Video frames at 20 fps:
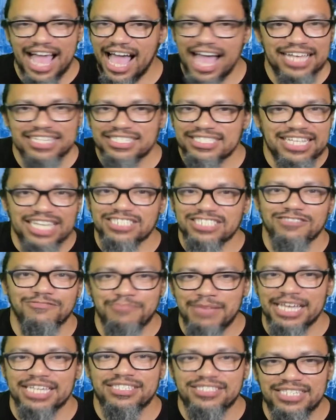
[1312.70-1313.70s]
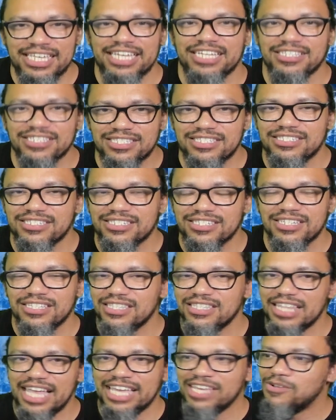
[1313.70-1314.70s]
It doesn't make sense.
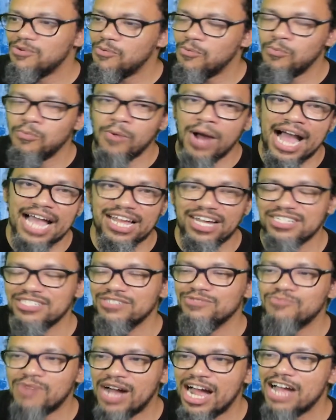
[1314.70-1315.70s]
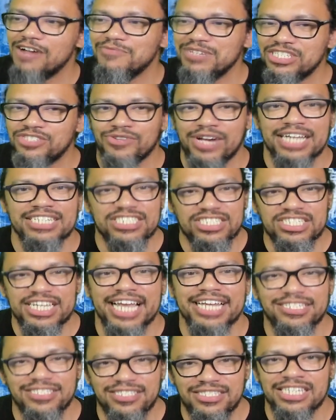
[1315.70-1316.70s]
Like, why are we trying to
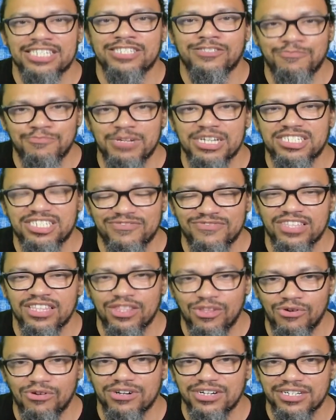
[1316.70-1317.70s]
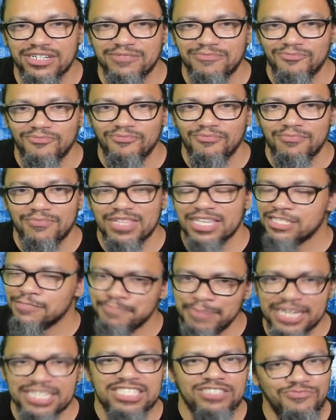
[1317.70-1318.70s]
change this much of the lore?
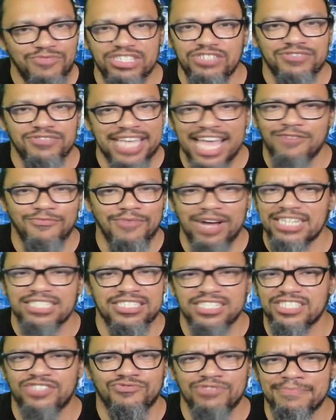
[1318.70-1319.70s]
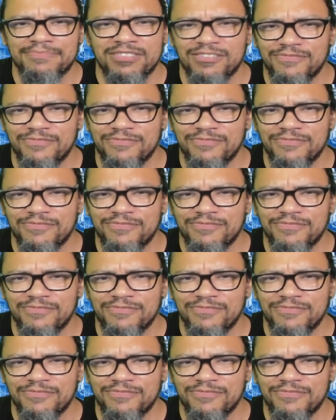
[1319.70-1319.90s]
Especially when you can't write a good script in the